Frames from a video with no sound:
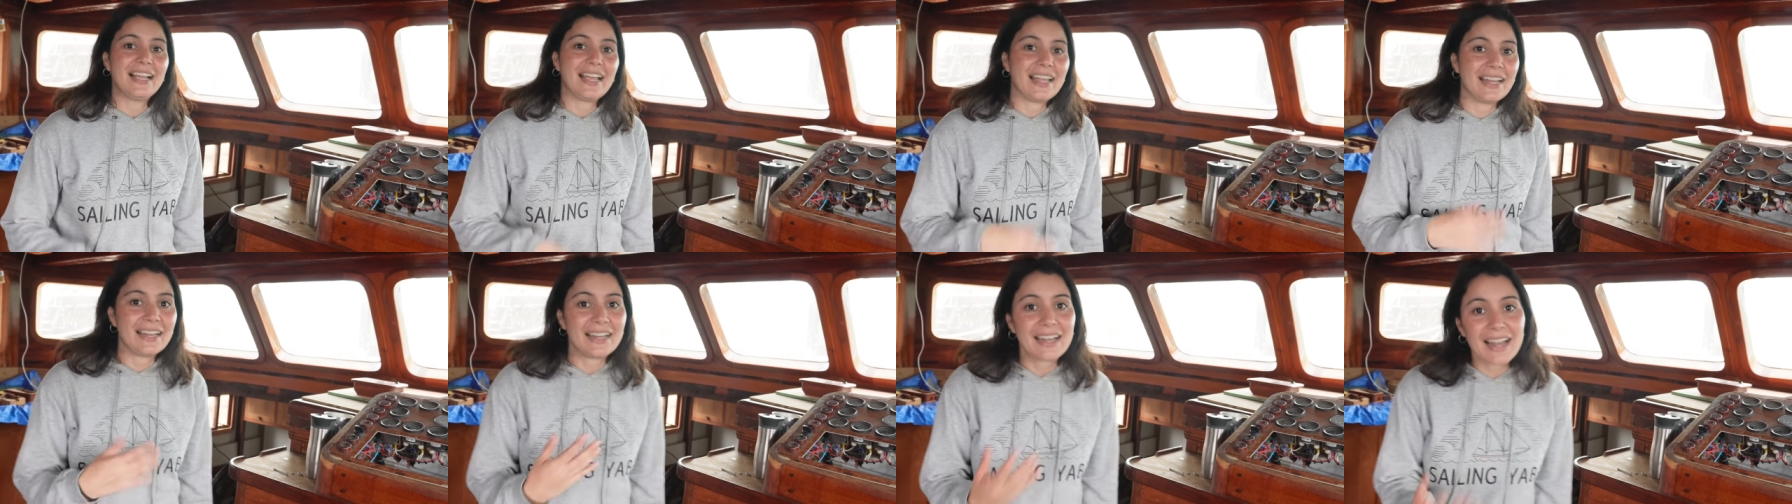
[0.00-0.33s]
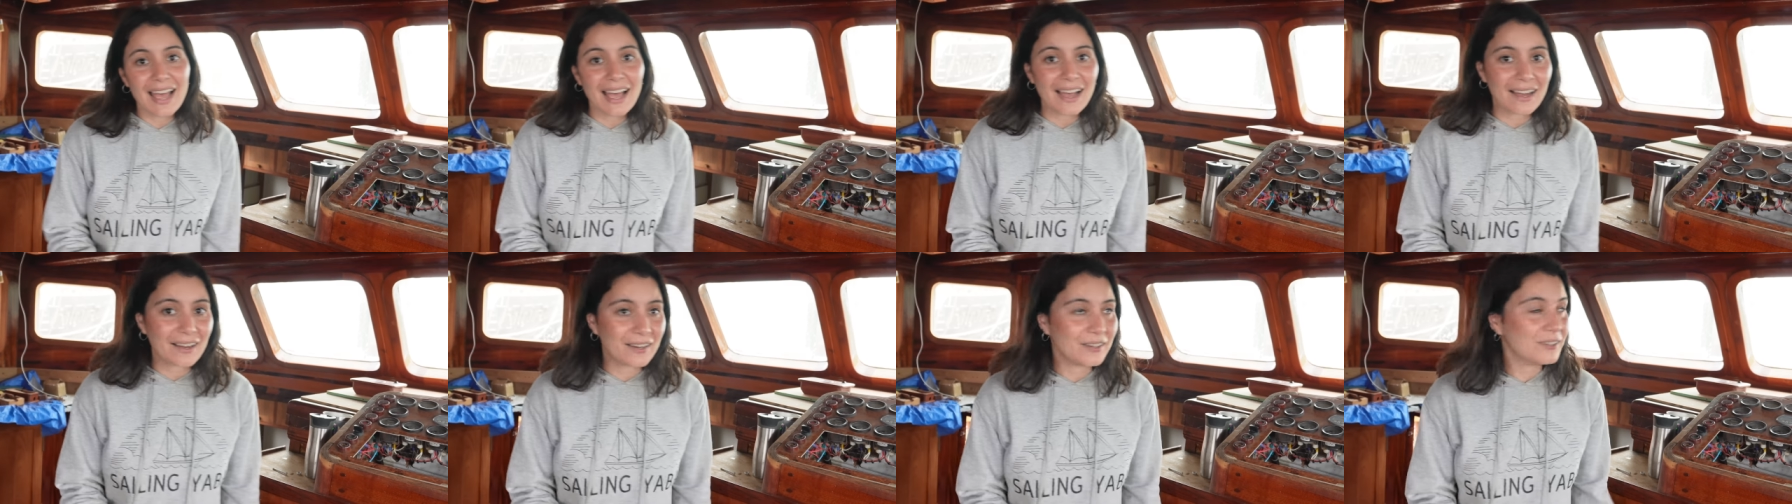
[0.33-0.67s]
And
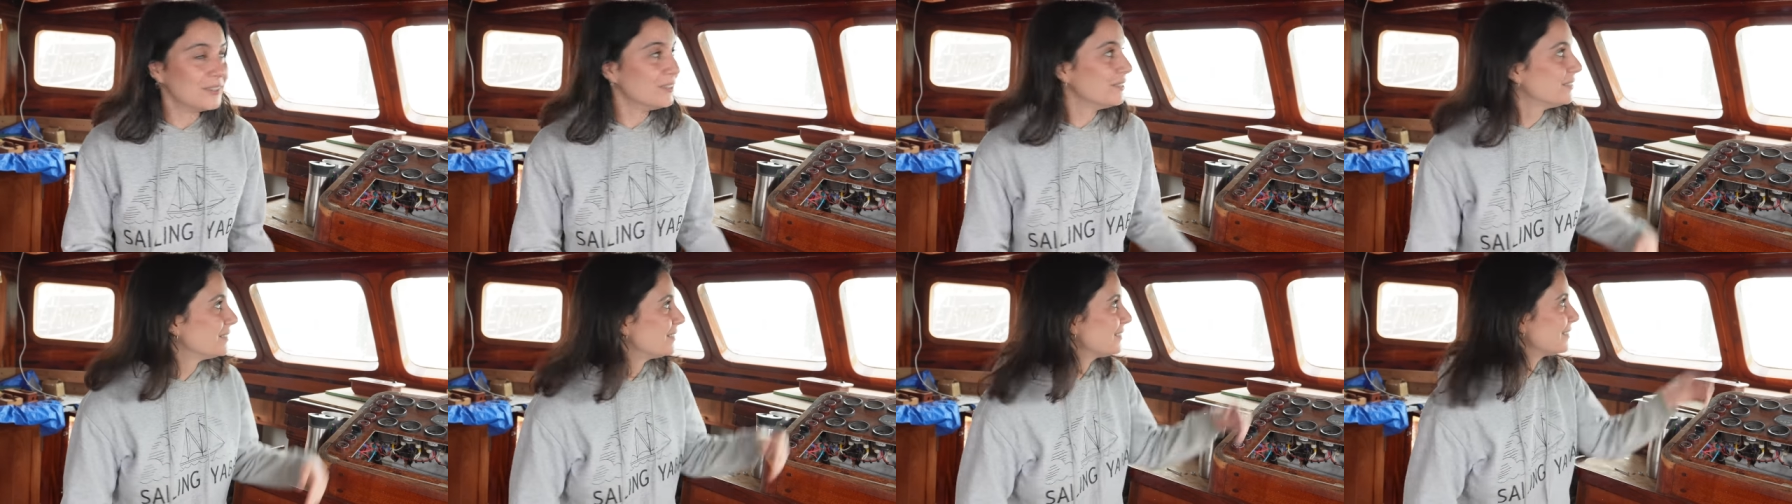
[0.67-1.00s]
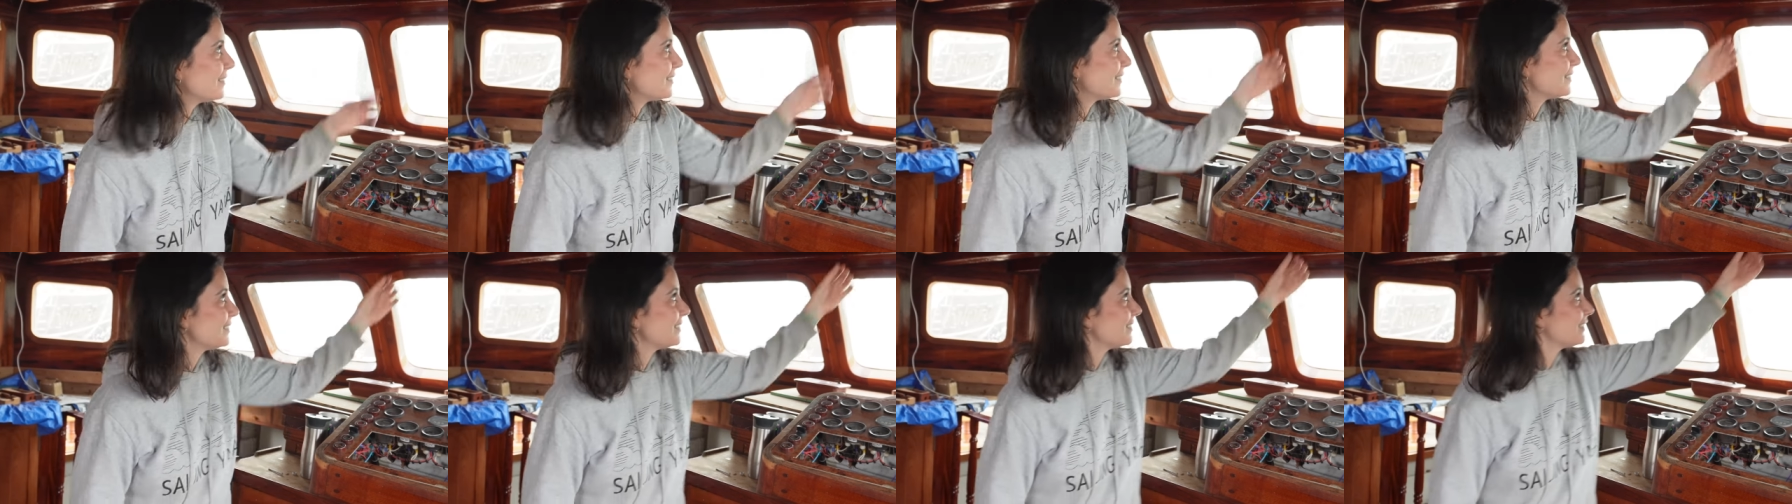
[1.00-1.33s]
now,
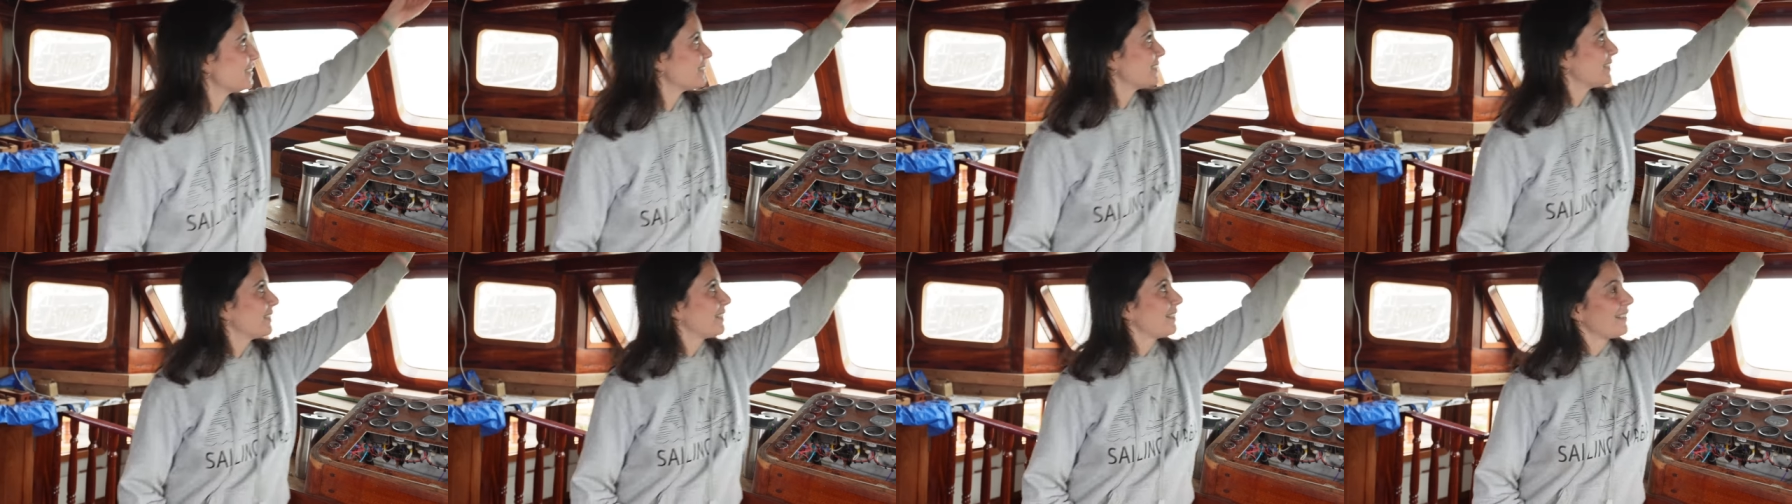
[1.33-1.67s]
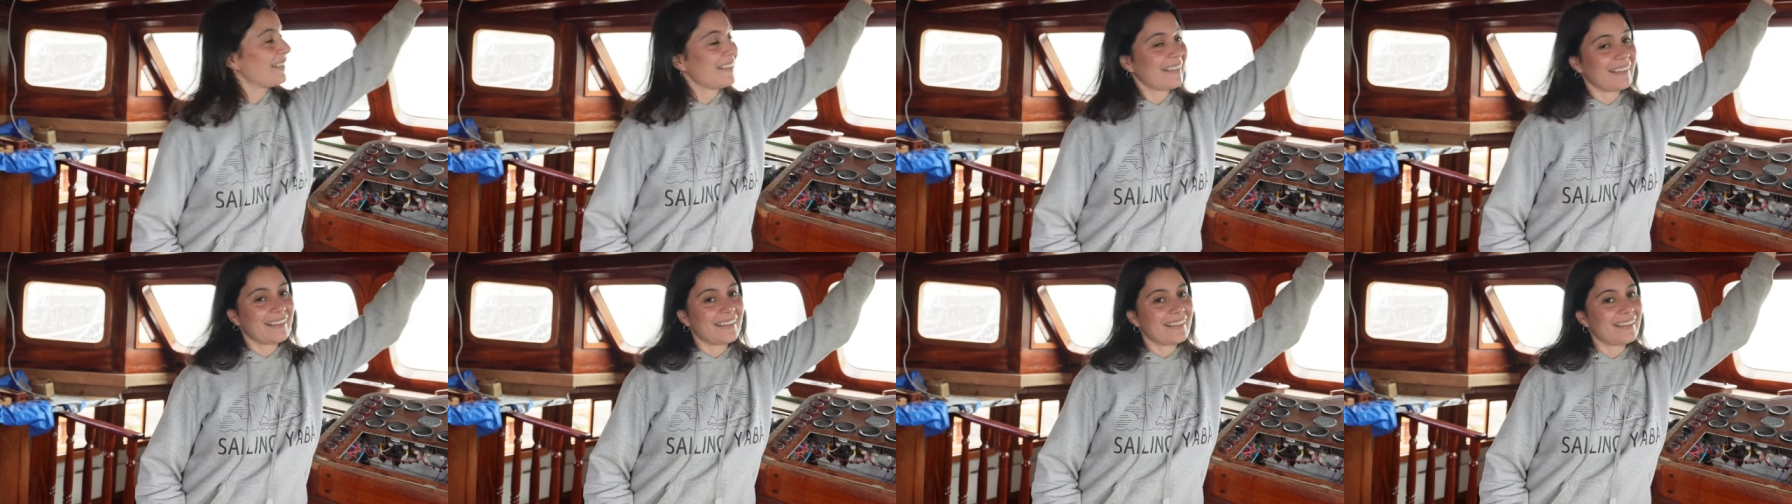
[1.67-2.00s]

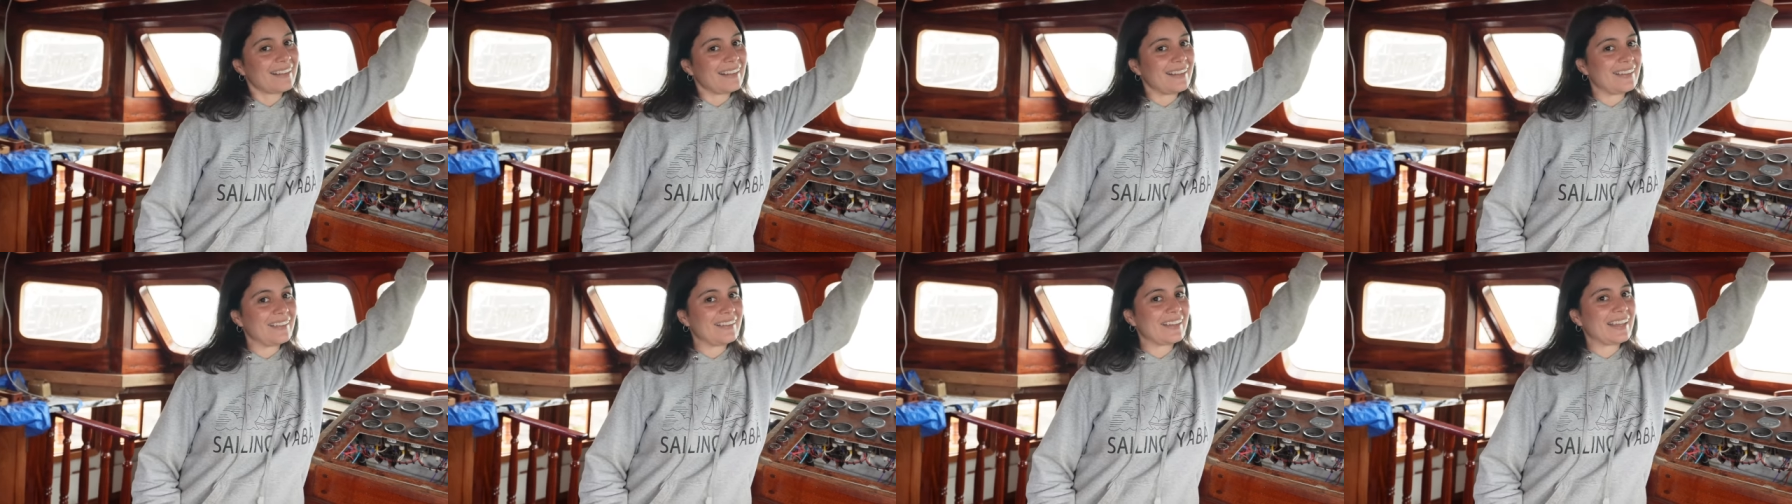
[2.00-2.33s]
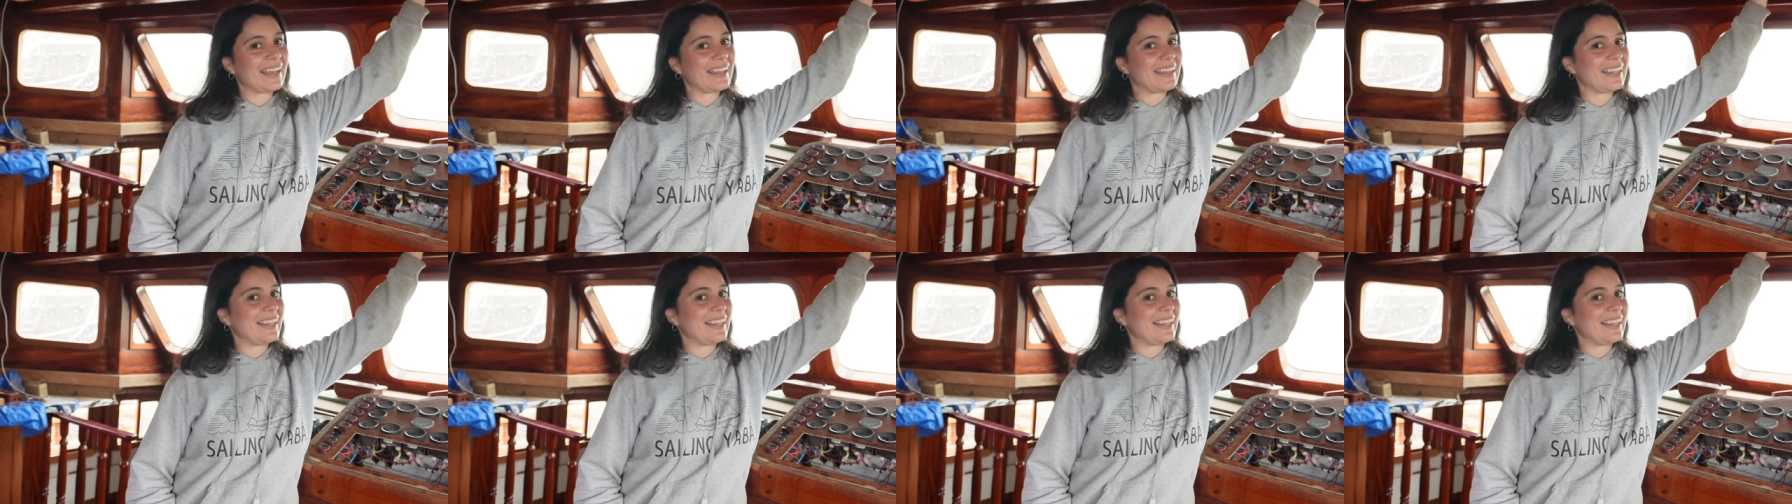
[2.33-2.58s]
look at